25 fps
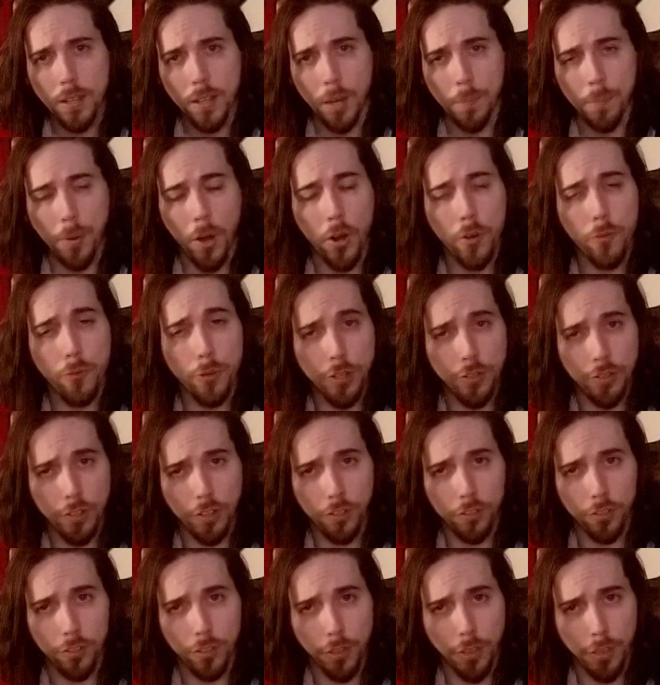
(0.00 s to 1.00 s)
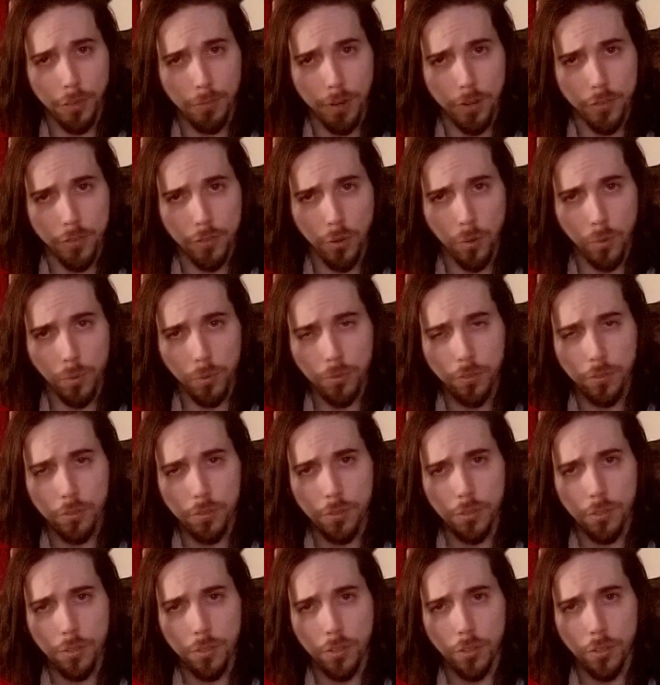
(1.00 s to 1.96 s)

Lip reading: Upon reaching certain thresholds,